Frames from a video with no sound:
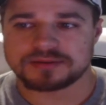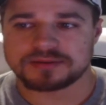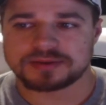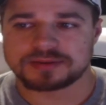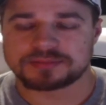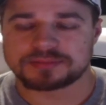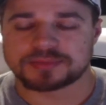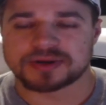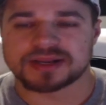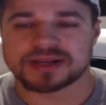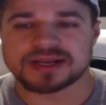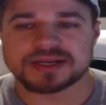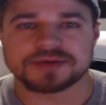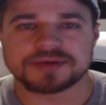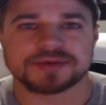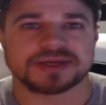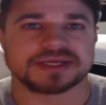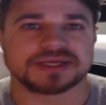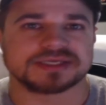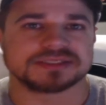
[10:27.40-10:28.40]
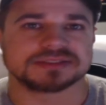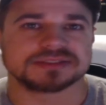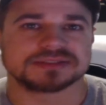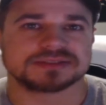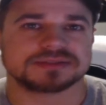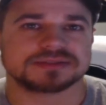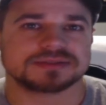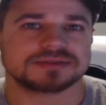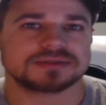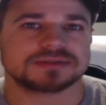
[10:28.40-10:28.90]
but
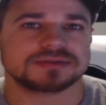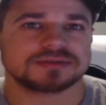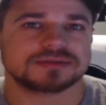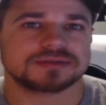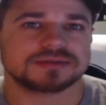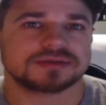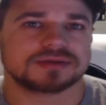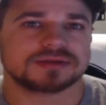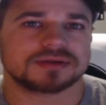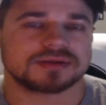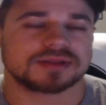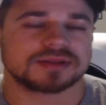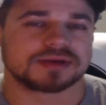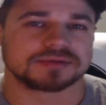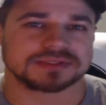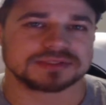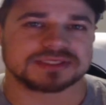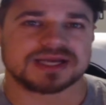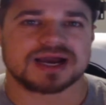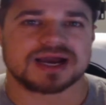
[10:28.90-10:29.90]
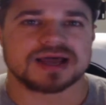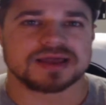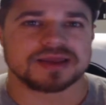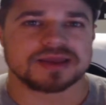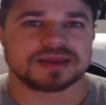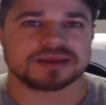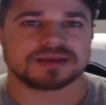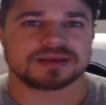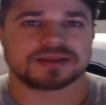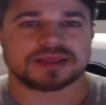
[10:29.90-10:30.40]
anyways, there was a
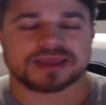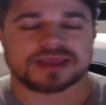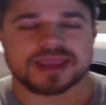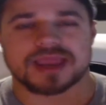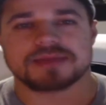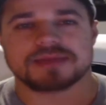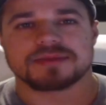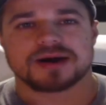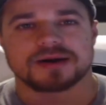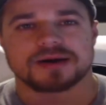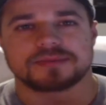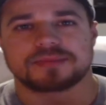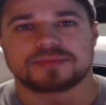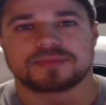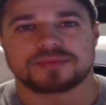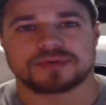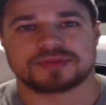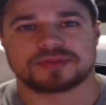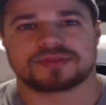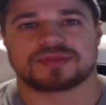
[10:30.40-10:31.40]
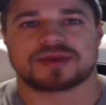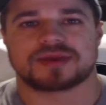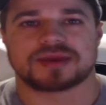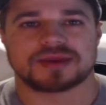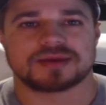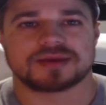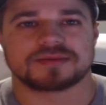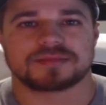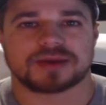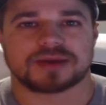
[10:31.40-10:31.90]
guy that came up with
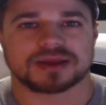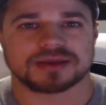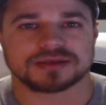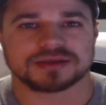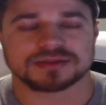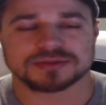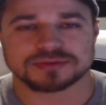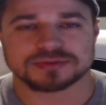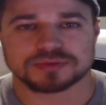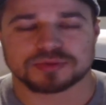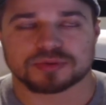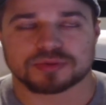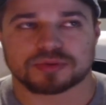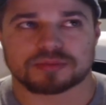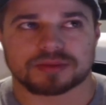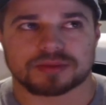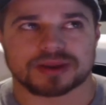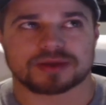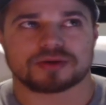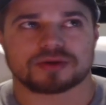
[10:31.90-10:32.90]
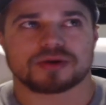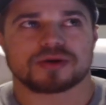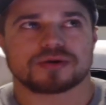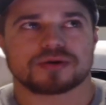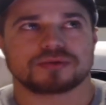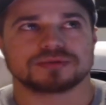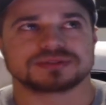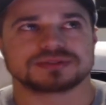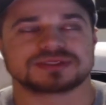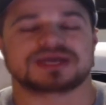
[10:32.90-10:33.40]
a mic, mic
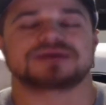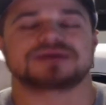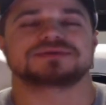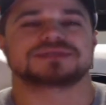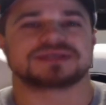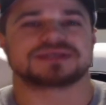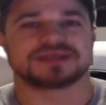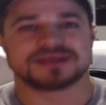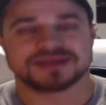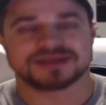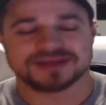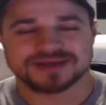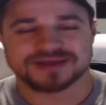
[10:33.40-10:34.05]
Zowski